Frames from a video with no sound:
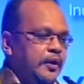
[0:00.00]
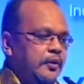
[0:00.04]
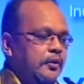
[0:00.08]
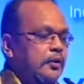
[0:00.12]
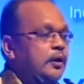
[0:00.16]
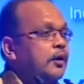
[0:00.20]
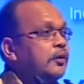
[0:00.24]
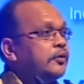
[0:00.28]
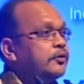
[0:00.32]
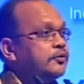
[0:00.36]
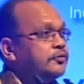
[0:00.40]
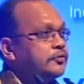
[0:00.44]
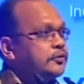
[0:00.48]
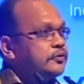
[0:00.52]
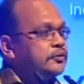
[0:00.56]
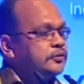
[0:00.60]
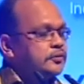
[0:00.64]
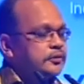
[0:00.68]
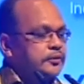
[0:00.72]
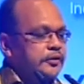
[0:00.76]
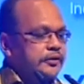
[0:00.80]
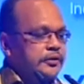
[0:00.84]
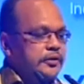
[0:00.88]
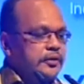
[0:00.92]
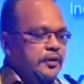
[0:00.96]

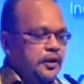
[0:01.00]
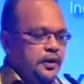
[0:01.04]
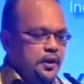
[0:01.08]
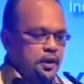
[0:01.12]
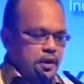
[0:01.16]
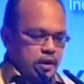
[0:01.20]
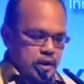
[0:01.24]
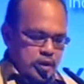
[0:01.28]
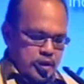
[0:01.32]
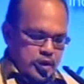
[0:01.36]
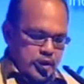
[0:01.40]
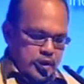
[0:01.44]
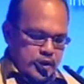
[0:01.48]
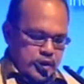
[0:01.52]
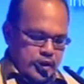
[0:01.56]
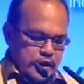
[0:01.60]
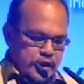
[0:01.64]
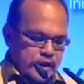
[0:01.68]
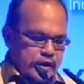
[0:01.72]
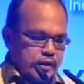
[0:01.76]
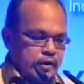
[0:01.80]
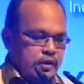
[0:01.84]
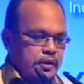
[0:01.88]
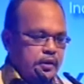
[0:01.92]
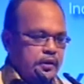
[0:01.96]
horizontally,
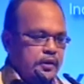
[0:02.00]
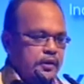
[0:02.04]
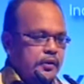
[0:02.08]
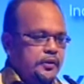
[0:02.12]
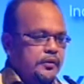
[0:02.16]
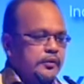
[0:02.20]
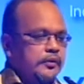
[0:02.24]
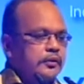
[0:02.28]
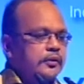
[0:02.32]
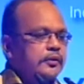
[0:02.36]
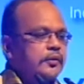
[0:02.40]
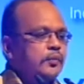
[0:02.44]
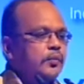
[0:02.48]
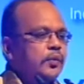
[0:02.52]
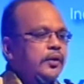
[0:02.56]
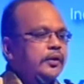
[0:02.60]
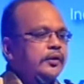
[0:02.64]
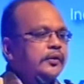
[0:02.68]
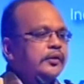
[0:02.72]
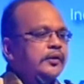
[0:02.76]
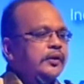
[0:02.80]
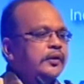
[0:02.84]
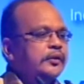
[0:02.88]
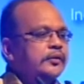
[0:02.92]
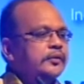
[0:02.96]
and the
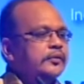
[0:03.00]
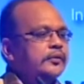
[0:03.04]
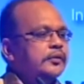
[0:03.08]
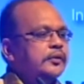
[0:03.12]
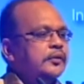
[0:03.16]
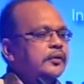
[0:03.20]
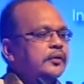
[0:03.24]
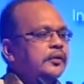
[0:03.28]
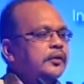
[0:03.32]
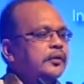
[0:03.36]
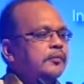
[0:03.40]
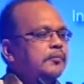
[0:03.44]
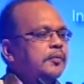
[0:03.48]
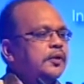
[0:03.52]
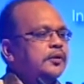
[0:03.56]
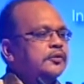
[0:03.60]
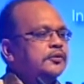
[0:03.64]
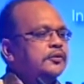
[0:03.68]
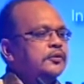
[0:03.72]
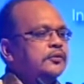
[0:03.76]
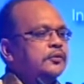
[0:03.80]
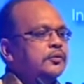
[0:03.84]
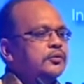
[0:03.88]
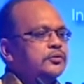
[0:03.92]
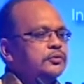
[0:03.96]
one that
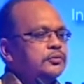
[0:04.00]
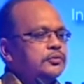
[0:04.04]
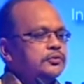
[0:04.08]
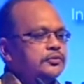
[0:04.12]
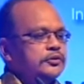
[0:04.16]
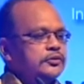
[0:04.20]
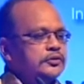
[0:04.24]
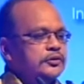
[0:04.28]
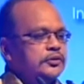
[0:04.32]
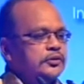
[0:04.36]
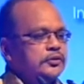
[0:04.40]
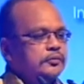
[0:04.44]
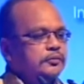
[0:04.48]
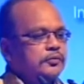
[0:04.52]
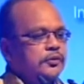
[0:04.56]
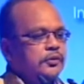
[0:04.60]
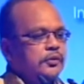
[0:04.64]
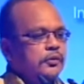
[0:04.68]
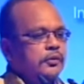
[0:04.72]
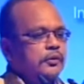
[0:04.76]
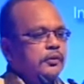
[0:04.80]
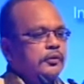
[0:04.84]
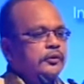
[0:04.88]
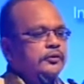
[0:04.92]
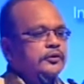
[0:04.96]
multi-rotor system,
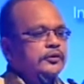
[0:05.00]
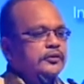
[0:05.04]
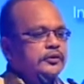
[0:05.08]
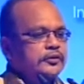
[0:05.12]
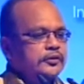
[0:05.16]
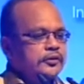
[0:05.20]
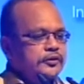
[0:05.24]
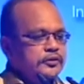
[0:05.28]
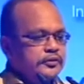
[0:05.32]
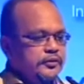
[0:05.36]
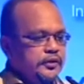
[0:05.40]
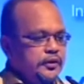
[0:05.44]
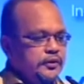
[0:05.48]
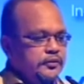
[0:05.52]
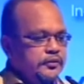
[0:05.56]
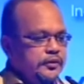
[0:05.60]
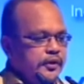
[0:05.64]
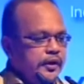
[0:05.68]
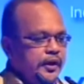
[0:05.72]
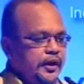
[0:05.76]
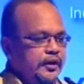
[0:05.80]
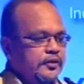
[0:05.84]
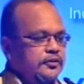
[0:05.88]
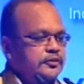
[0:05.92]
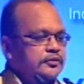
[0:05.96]
or in this case
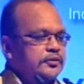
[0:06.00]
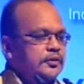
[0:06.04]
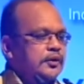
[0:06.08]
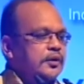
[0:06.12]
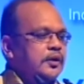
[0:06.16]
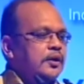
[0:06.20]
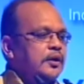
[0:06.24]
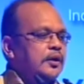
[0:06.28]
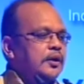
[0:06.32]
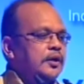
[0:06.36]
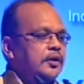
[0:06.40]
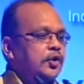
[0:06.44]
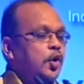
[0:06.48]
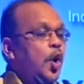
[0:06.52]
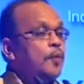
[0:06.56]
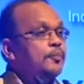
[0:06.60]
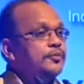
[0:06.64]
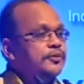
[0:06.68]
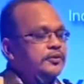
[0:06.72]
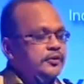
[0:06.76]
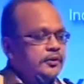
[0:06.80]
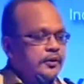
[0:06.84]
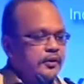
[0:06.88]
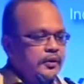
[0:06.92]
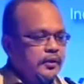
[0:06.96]

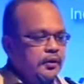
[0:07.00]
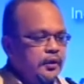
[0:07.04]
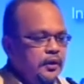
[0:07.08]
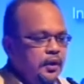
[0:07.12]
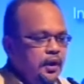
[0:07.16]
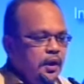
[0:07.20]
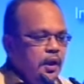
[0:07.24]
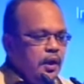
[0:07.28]
hexacopter,